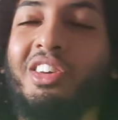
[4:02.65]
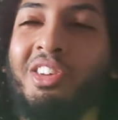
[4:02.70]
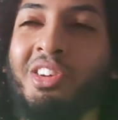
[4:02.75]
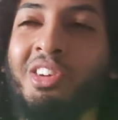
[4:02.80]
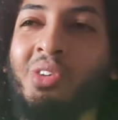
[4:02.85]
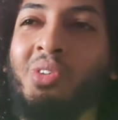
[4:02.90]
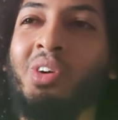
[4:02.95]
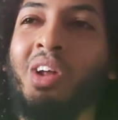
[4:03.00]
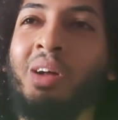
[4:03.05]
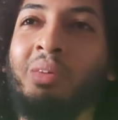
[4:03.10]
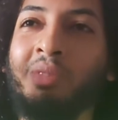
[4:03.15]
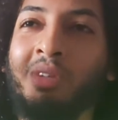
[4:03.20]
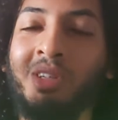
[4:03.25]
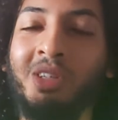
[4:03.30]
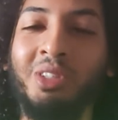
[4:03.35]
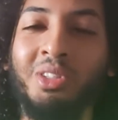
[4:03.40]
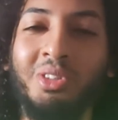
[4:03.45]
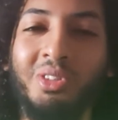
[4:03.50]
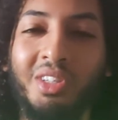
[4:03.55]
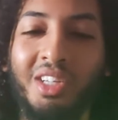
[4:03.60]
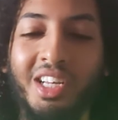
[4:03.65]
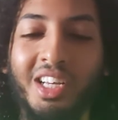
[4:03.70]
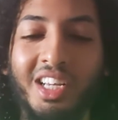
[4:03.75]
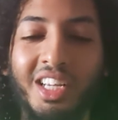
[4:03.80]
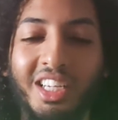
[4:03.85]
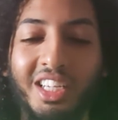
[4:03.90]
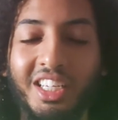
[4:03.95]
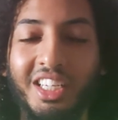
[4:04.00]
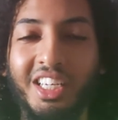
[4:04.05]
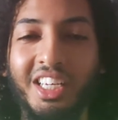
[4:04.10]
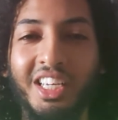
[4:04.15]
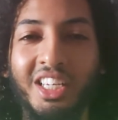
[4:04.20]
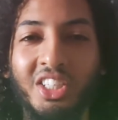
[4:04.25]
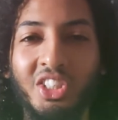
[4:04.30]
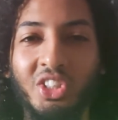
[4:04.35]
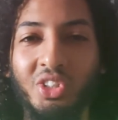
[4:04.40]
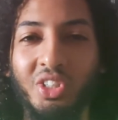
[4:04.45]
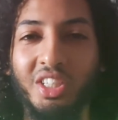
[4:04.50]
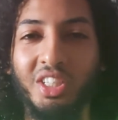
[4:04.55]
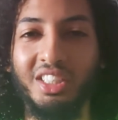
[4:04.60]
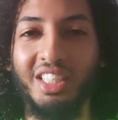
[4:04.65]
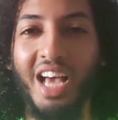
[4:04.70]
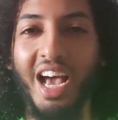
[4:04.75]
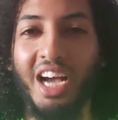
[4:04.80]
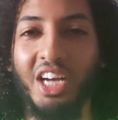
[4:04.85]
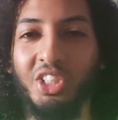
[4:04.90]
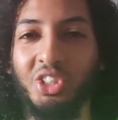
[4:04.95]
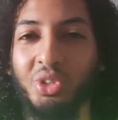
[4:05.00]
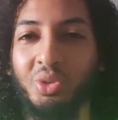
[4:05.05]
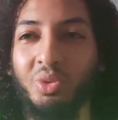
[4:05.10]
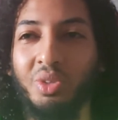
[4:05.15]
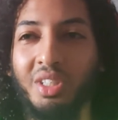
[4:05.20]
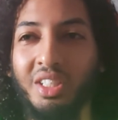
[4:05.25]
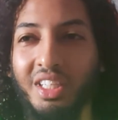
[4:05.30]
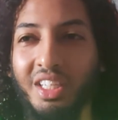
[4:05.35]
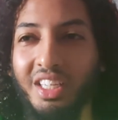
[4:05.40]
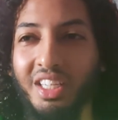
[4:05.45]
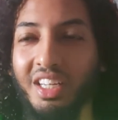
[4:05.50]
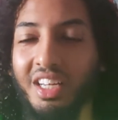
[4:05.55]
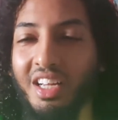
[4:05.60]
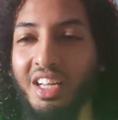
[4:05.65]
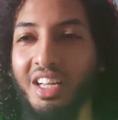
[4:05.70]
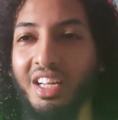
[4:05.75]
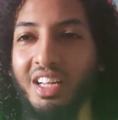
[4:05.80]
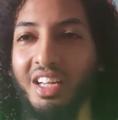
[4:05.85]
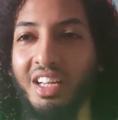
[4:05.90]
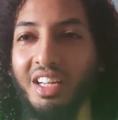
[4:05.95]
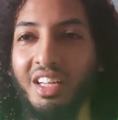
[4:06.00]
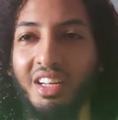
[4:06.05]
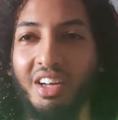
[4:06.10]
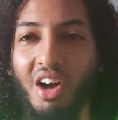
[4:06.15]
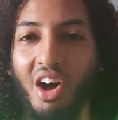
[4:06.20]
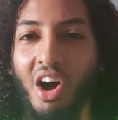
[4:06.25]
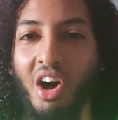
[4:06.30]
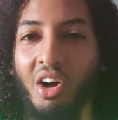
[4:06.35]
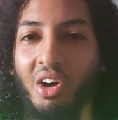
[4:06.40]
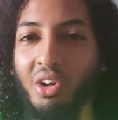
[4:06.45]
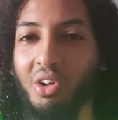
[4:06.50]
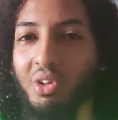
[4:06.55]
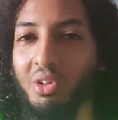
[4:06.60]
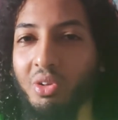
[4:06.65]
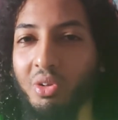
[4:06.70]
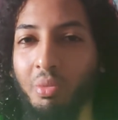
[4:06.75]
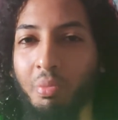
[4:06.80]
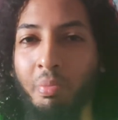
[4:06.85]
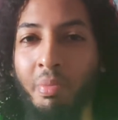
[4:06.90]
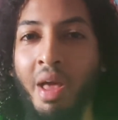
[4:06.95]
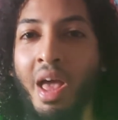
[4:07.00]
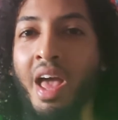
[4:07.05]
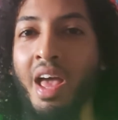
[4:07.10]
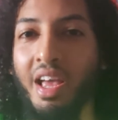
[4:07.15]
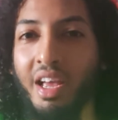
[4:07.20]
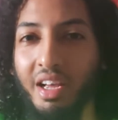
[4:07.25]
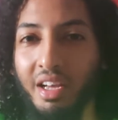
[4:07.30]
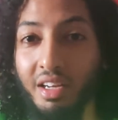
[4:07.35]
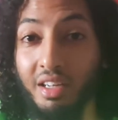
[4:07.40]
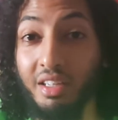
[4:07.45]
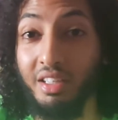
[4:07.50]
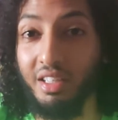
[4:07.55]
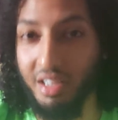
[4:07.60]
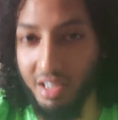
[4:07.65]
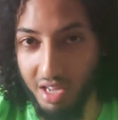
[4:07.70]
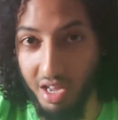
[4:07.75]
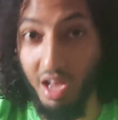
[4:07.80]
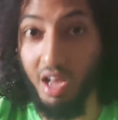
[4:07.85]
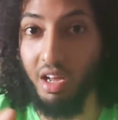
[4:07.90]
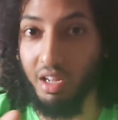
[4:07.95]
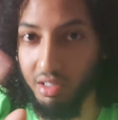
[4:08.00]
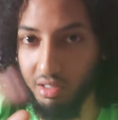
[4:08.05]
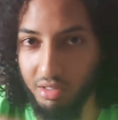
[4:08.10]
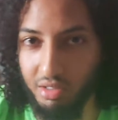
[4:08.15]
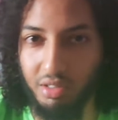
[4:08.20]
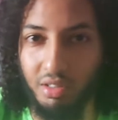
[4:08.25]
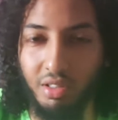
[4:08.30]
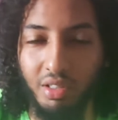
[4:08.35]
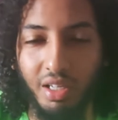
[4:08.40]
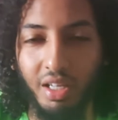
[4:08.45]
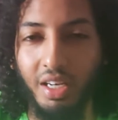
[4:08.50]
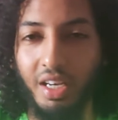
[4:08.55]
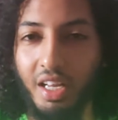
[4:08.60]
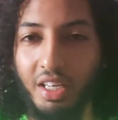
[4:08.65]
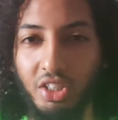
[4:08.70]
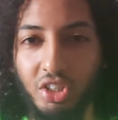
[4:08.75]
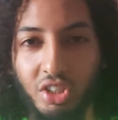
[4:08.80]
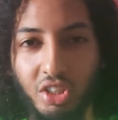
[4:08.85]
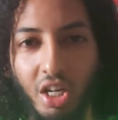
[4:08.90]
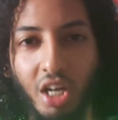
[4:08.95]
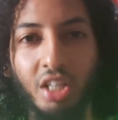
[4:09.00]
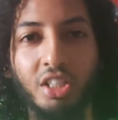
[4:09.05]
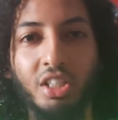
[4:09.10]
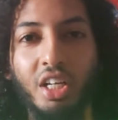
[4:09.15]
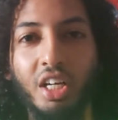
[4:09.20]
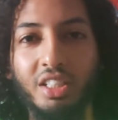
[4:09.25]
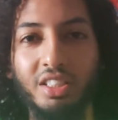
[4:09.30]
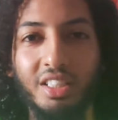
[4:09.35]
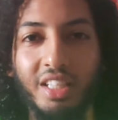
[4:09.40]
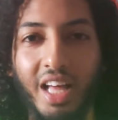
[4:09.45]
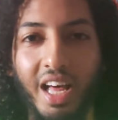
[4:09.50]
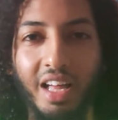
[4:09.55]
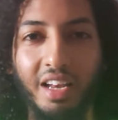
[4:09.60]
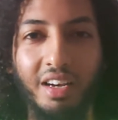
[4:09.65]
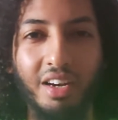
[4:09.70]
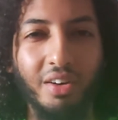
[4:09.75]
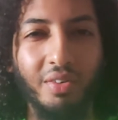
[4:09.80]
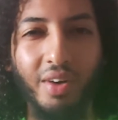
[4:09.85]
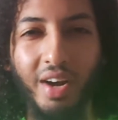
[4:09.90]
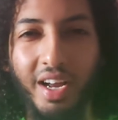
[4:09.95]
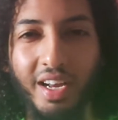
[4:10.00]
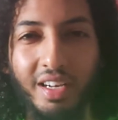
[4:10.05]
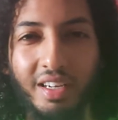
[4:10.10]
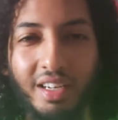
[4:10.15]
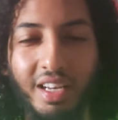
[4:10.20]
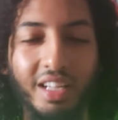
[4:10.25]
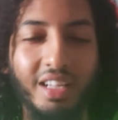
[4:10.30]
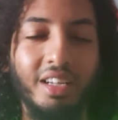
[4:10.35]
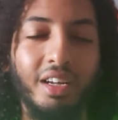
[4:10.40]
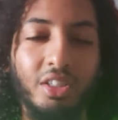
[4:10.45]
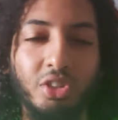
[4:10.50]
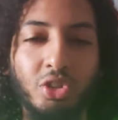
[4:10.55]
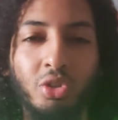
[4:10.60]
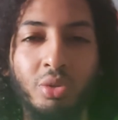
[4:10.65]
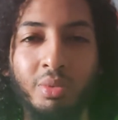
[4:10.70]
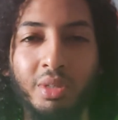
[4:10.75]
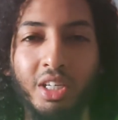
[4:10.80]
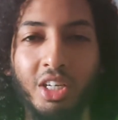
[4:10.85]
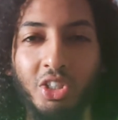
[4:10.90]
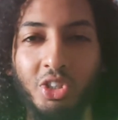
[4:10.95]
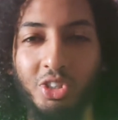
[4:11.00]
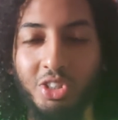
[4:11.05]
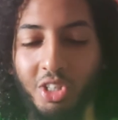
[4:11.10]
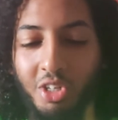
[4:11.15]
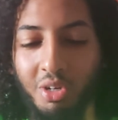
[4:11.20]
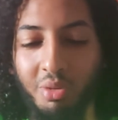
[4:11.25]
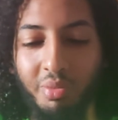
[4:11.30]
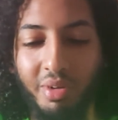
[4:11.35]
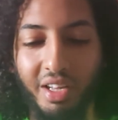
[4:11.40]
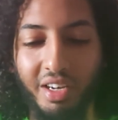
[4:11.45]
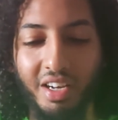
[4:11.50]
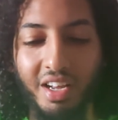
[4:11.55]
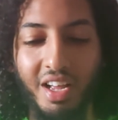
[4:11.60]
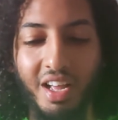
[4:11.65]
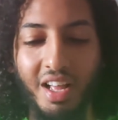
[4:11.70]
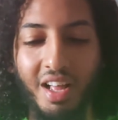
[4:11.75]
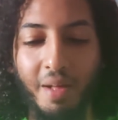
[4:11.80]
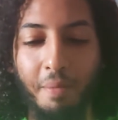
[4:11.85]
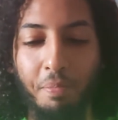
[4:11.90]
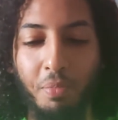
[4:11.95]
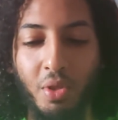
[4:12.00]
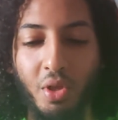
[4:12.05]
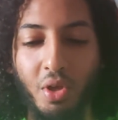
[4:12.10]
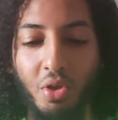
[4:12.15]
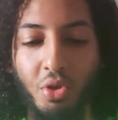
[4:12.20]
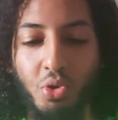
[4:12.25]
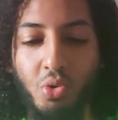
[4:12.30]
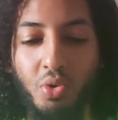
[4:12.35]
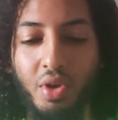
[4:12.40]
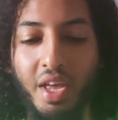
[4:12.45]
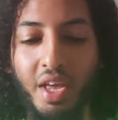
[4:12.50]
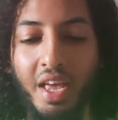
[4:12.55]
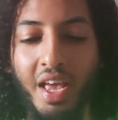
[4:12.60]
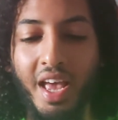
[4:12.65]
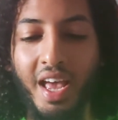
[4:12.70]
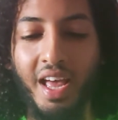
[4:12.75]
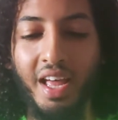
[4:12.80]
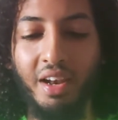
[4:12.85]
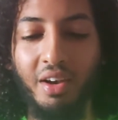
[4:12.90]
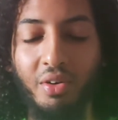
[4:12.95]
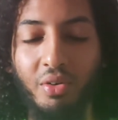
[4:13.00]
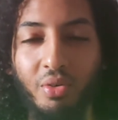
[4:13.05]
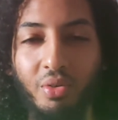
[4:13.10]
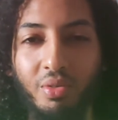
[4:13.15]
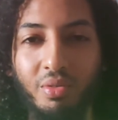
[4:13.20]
you know what I'm gonna do? Kindred is actually Uncle May." And he just undoes that, right? Like, assuming Kindred's Uncle Ben. You can't...